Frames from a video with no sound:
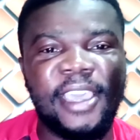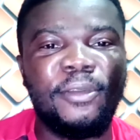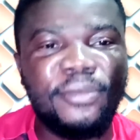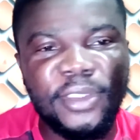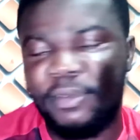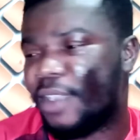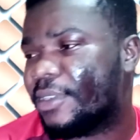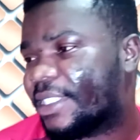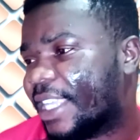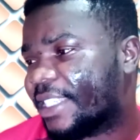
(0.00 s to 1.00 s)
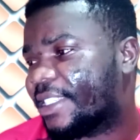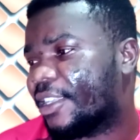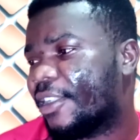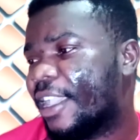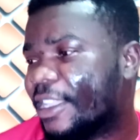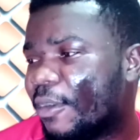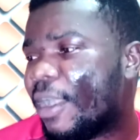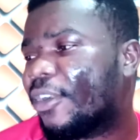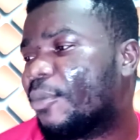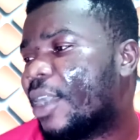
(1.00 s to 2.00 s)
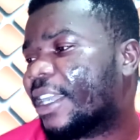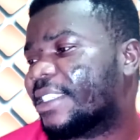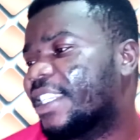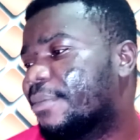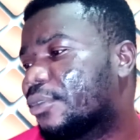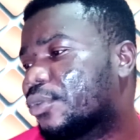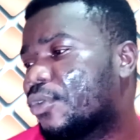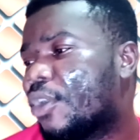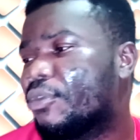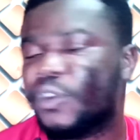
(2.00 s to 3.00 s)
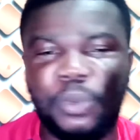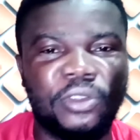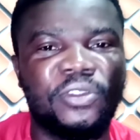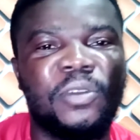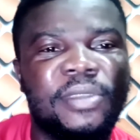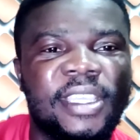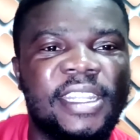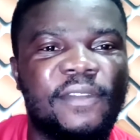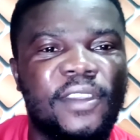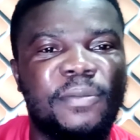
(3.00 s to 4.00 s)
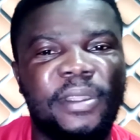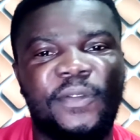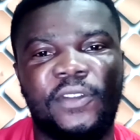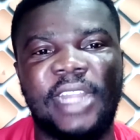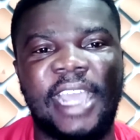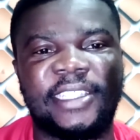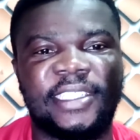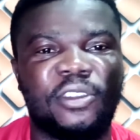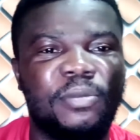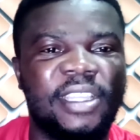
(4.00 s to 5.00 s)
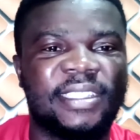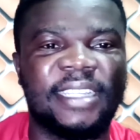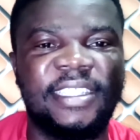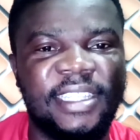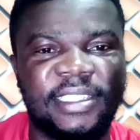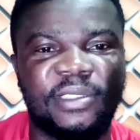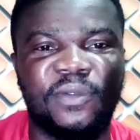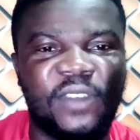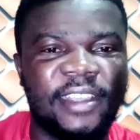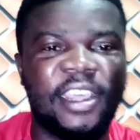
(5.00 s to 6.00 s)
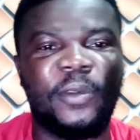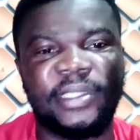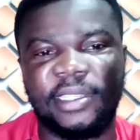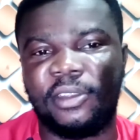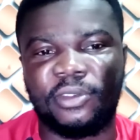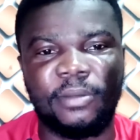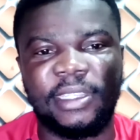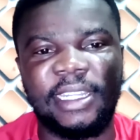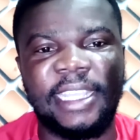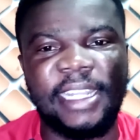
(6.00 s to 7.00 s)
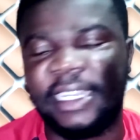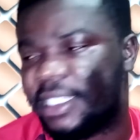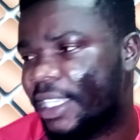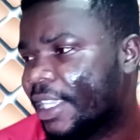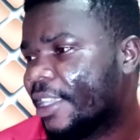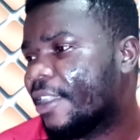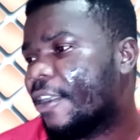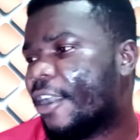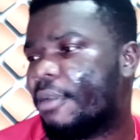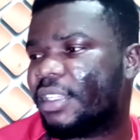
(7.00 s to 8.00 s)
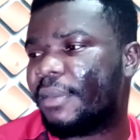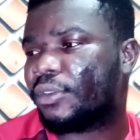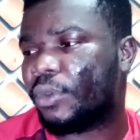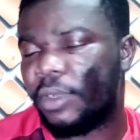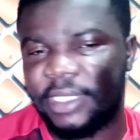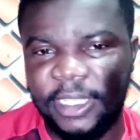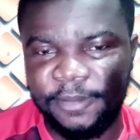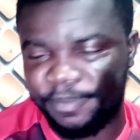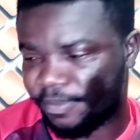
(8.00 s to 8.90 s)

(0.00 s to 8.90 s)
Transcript: Odwe ho awon ti ase ye ho no man kasa de beto omo sports no mo ye na efa no midfield action no mo ye Saturdays no final whistle or something like that omo de beto ho se